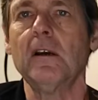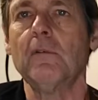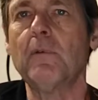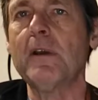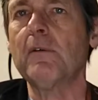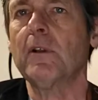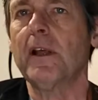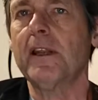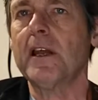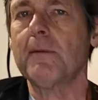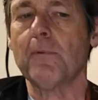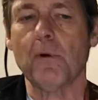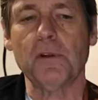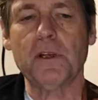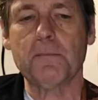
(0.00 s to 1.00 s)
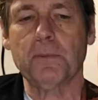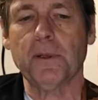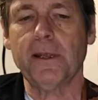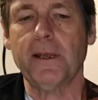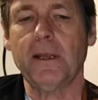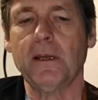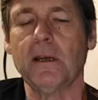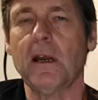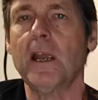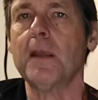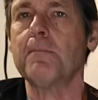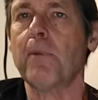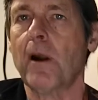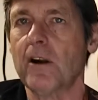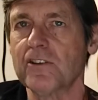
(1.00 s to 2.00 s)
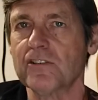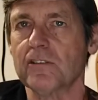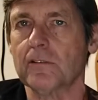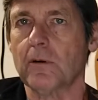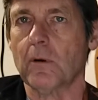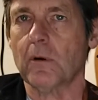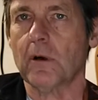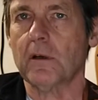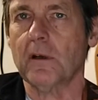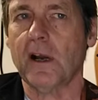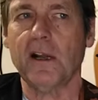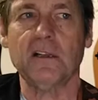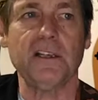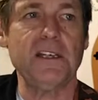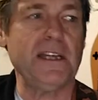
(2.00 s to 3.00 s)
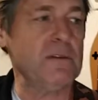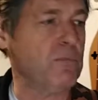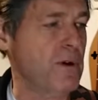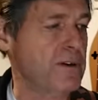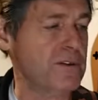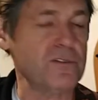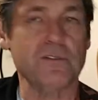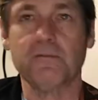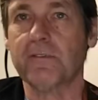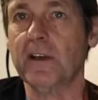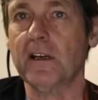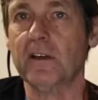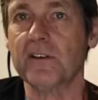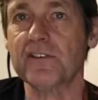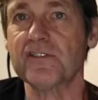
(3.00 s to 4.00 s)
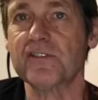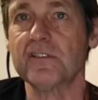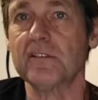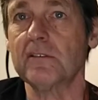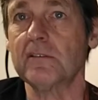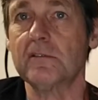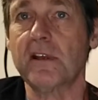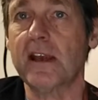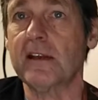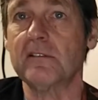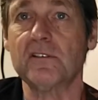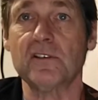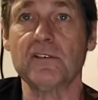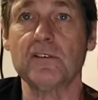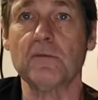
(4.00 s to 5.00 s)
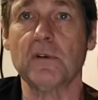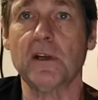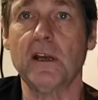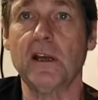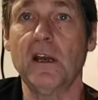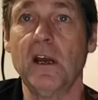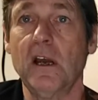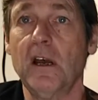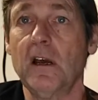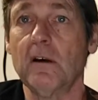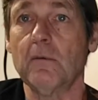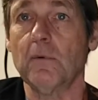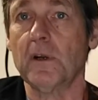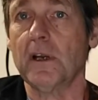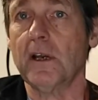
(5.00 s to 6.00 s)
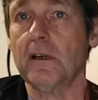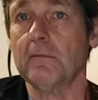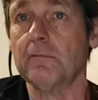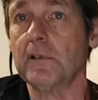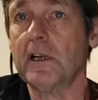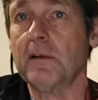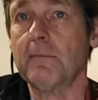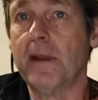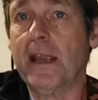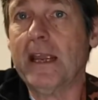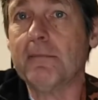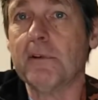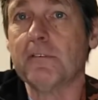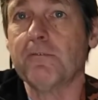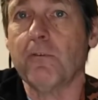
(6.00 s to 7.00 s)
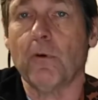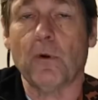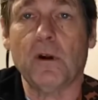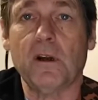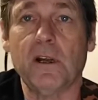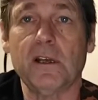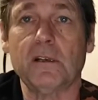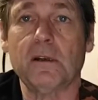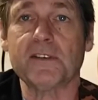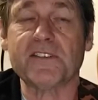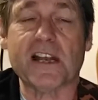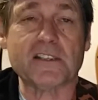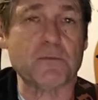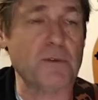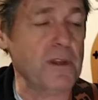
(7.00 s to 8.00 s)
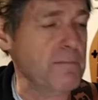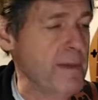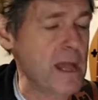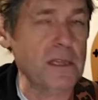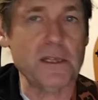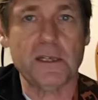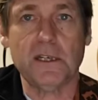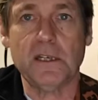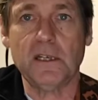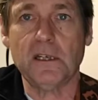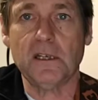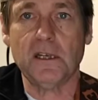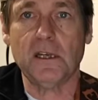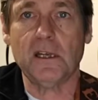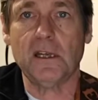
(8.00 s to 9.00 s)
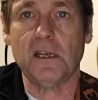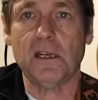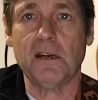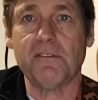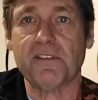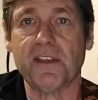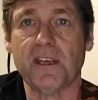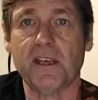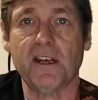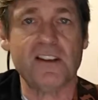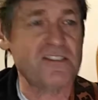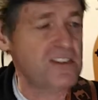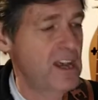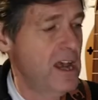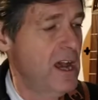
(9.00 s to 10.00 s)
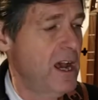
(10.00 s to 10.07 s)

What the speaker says: we will end up only playing a partial chord. I only need 1 or 2 fingers to get to do what I'm aiming for, because that's where the melody and everything is.